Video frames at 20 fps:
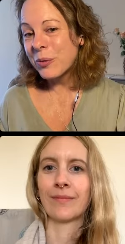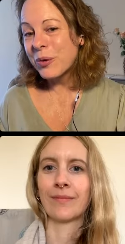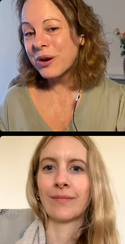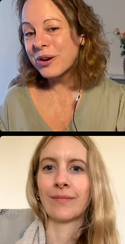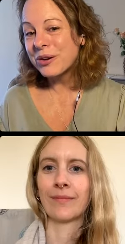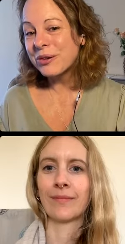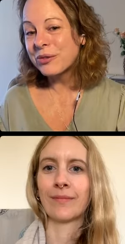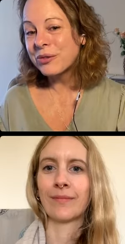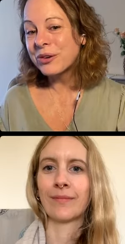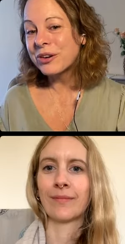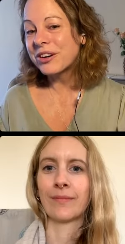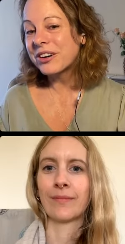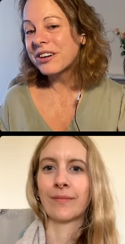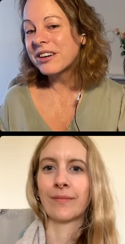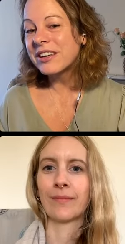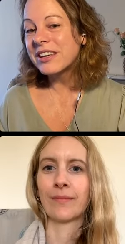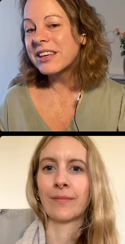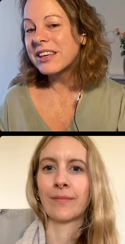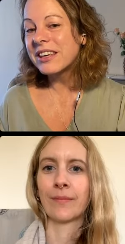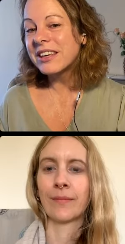Speaker 1: of our
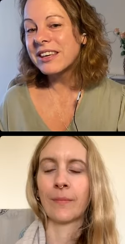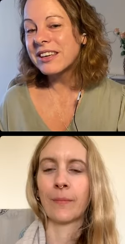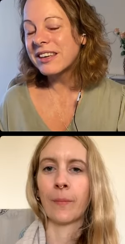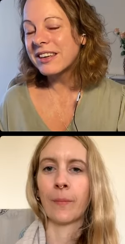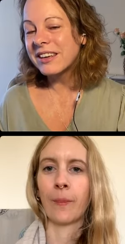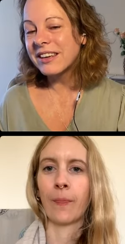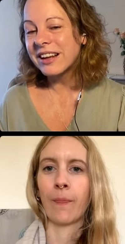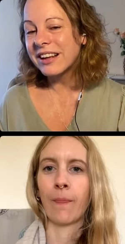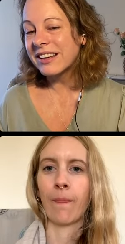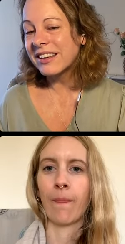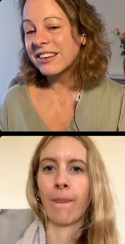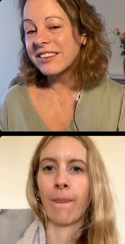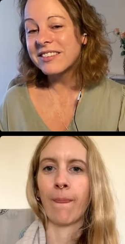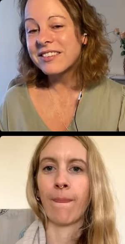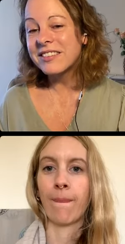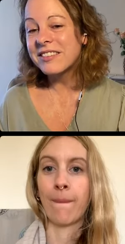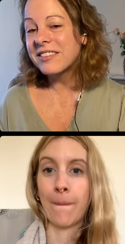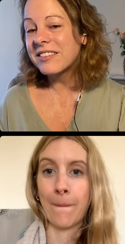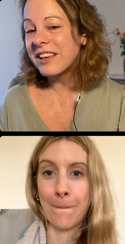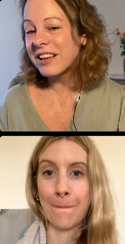key, like,
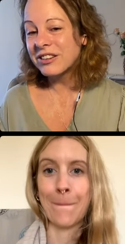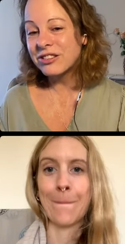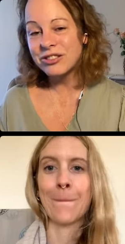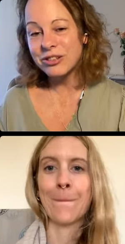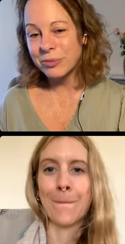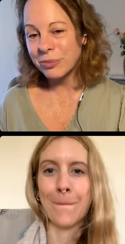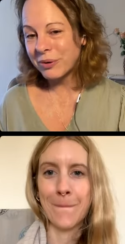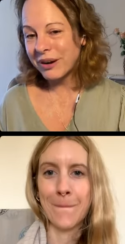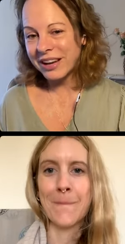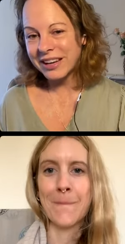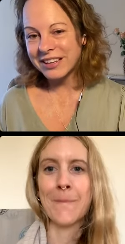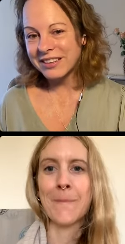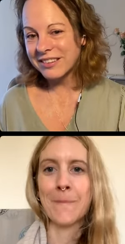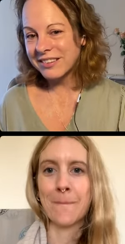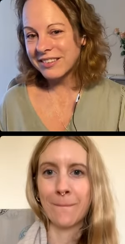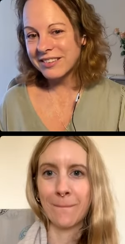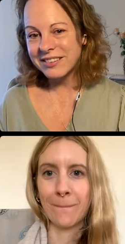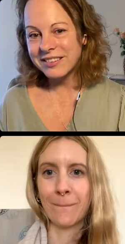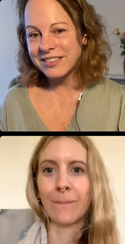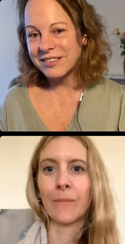essential
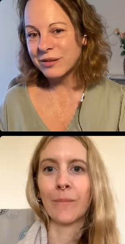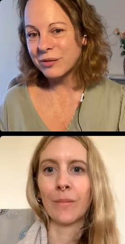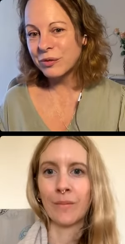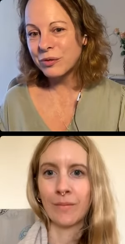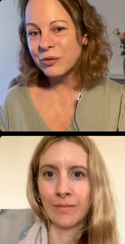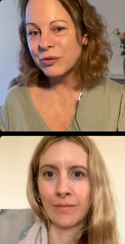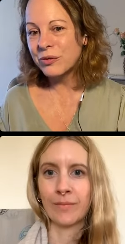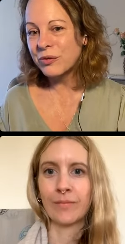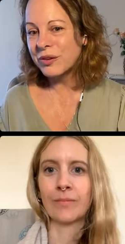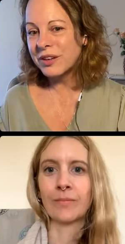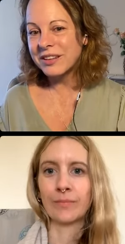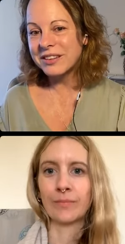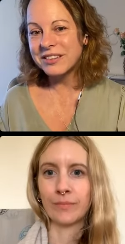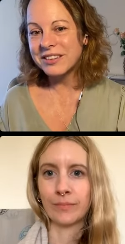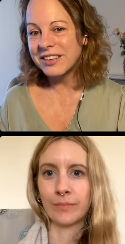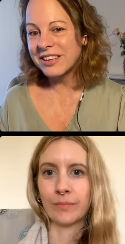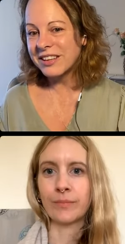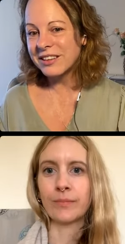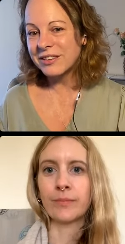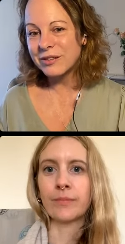practices, the feel,
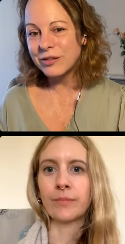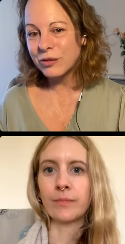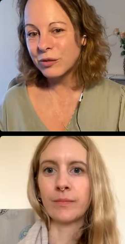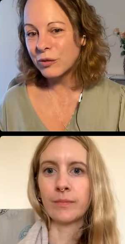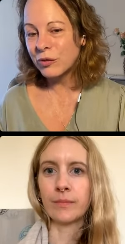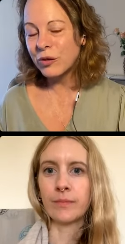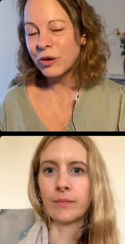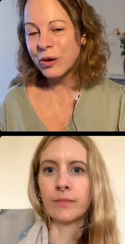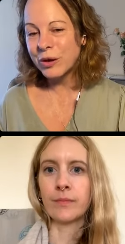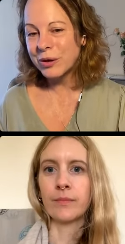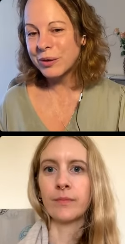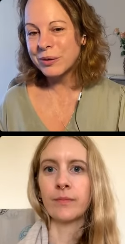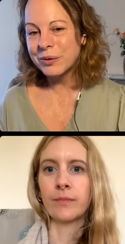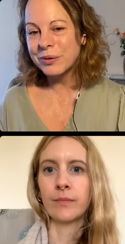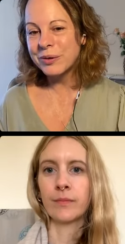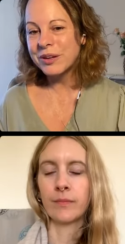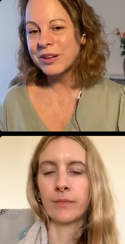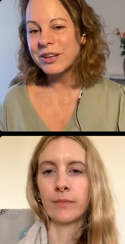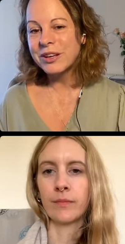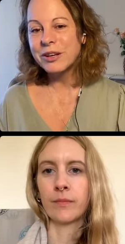kiss, flow,
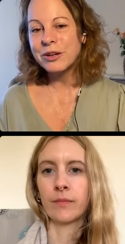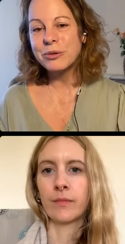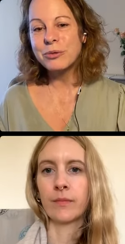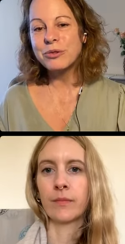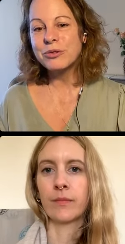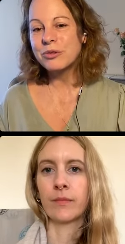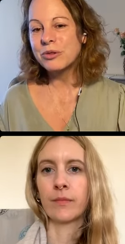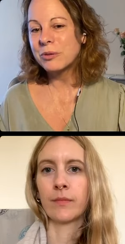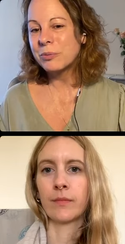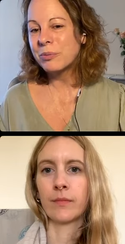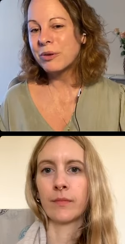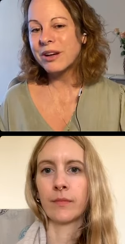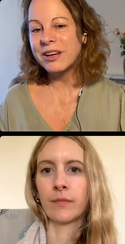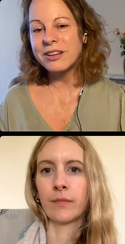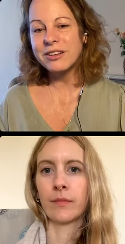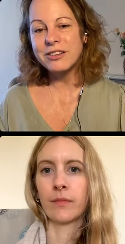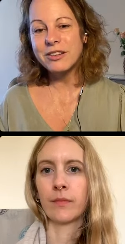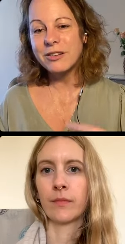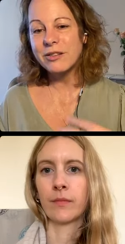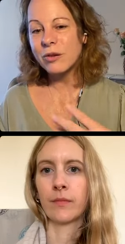which we
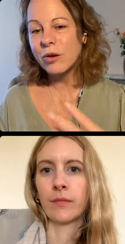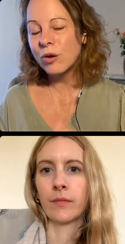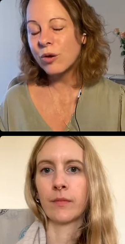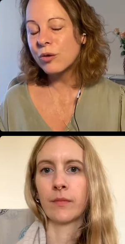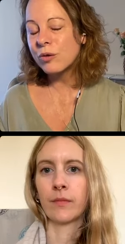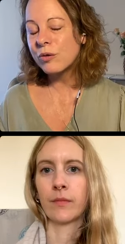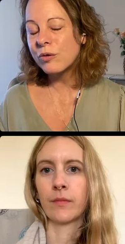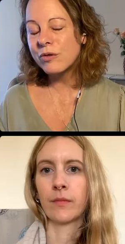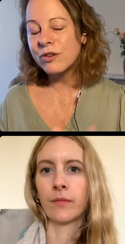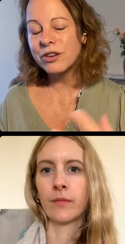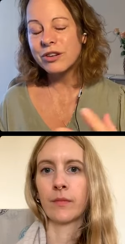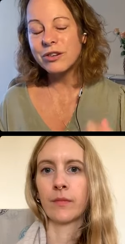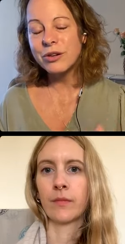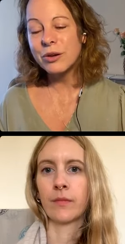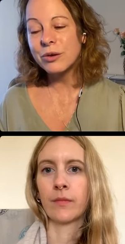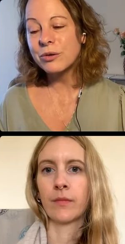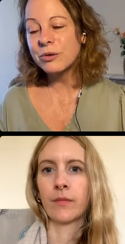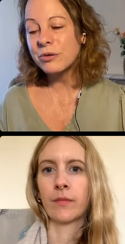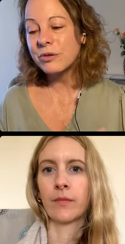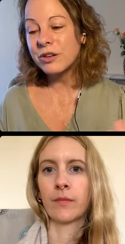practice over and
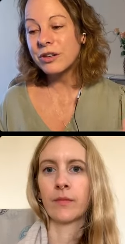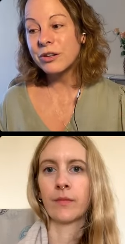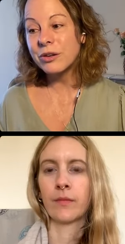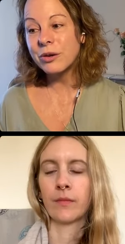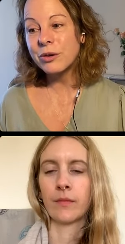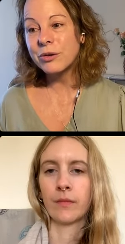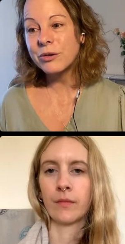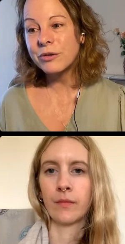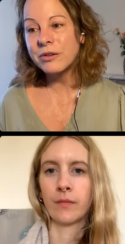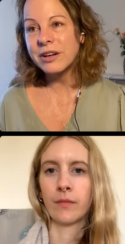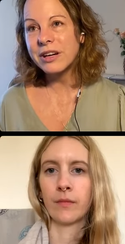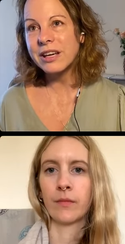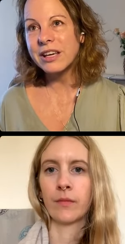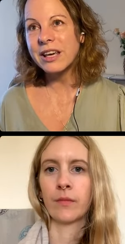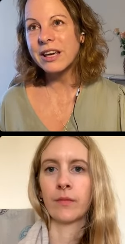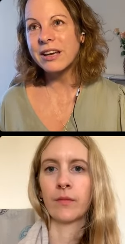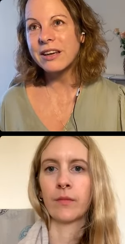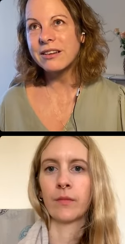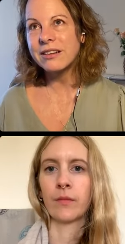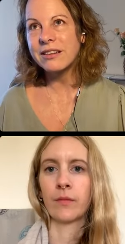over and over
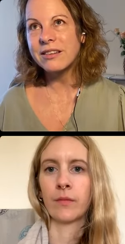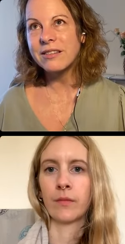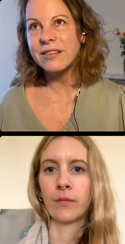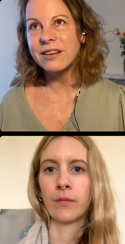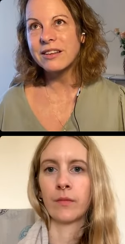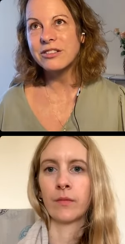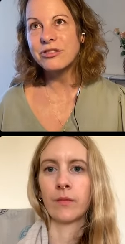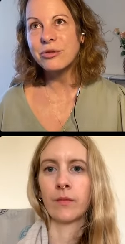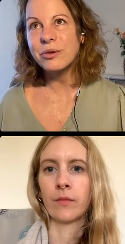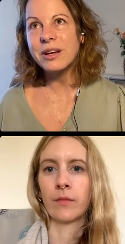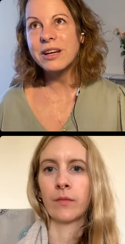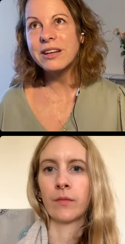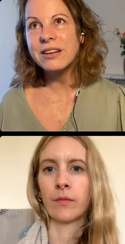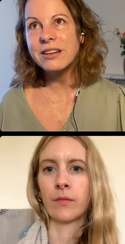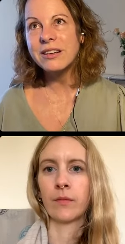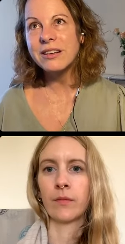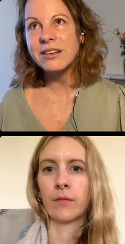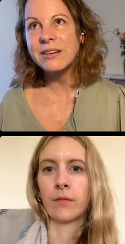again. It's like training